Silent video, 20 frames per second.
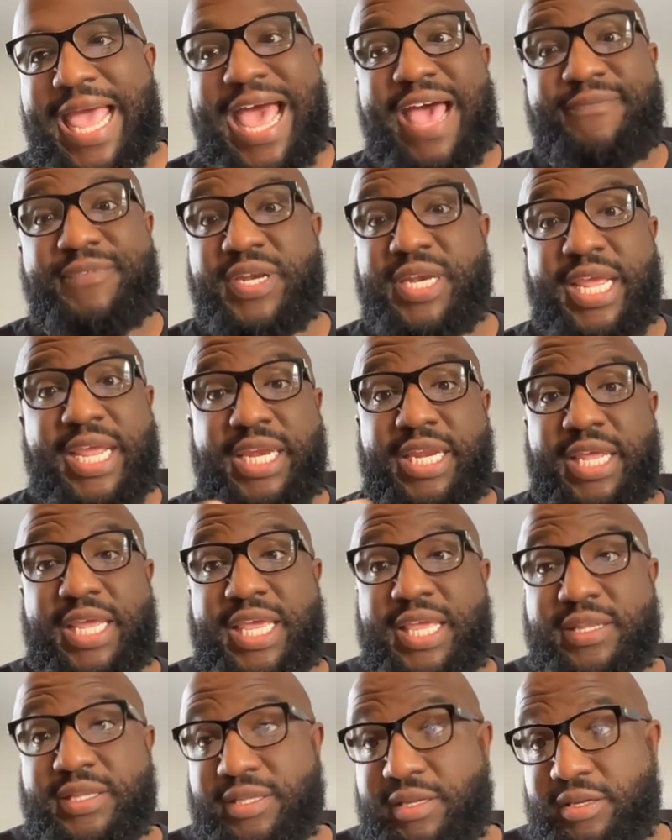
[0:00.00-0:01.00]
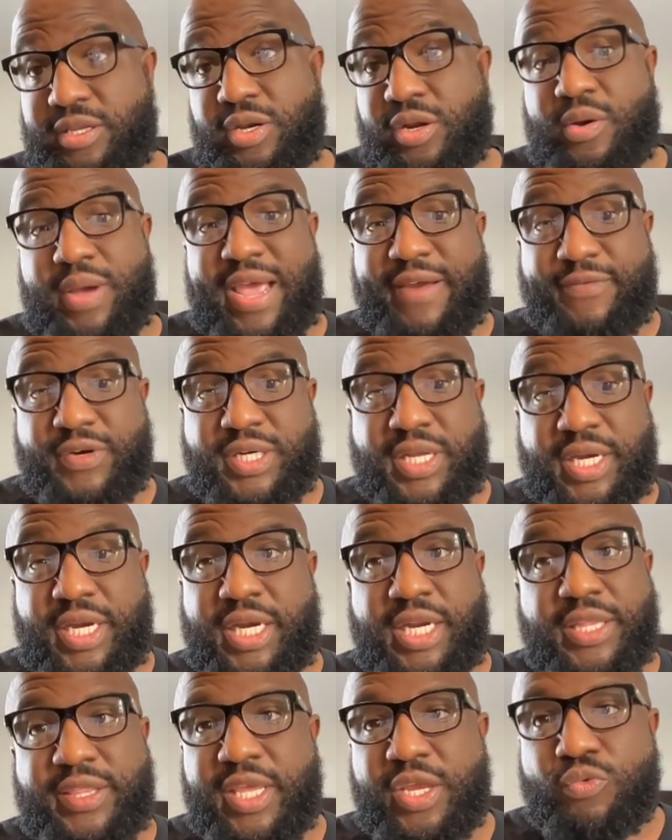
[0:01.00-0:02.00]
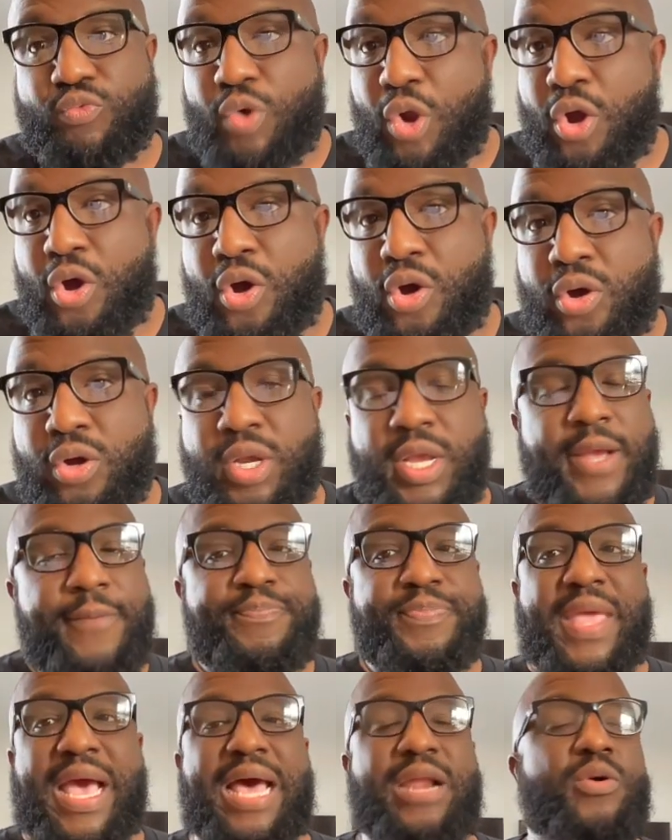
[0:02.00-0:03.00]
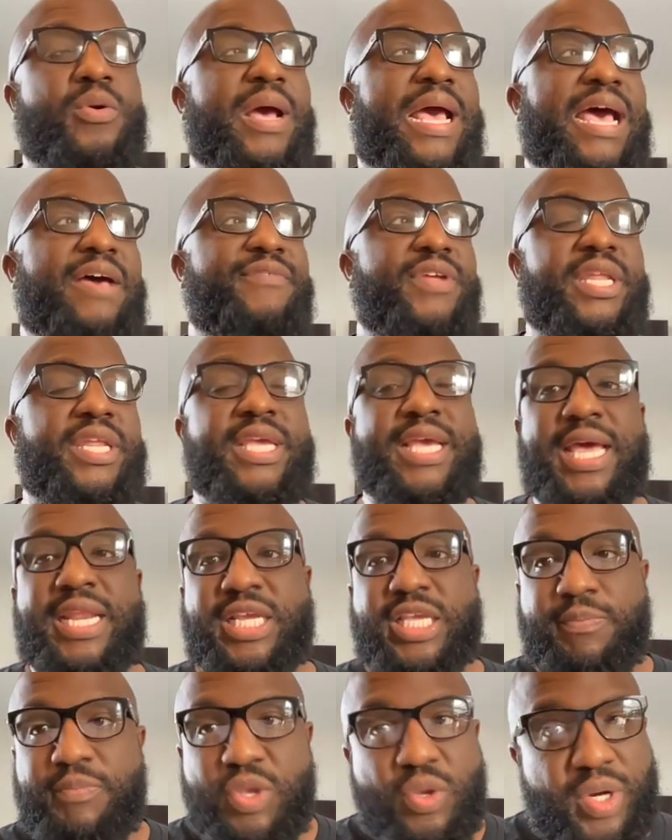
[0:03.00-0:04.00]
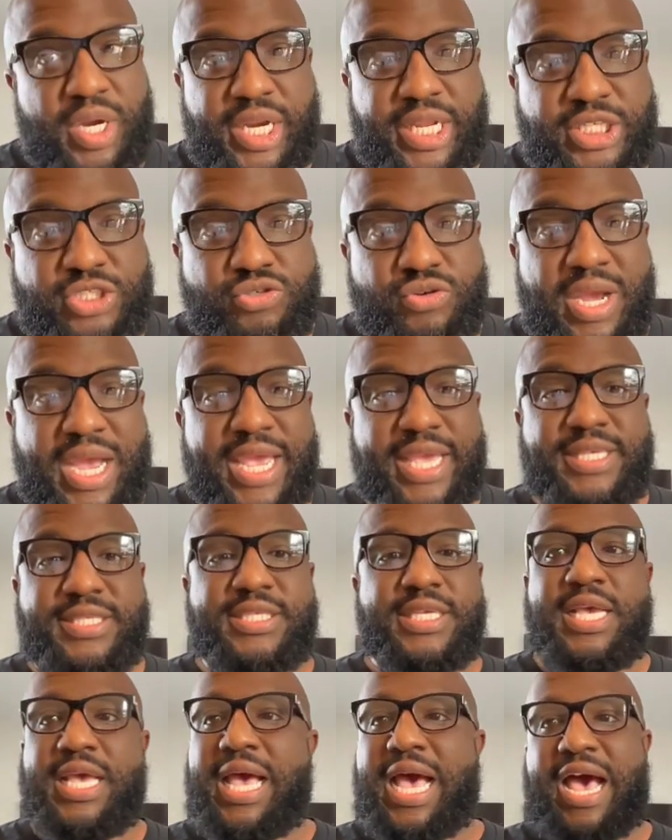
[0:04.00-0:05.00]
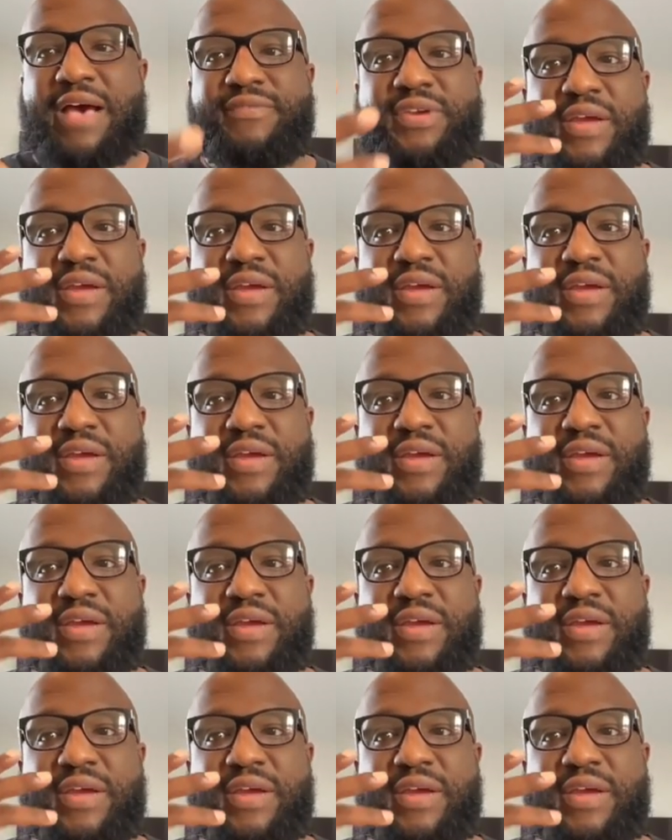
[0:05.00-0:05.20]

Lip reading: haven't ever done anything wrong, I don't have any kind of community strikes, I've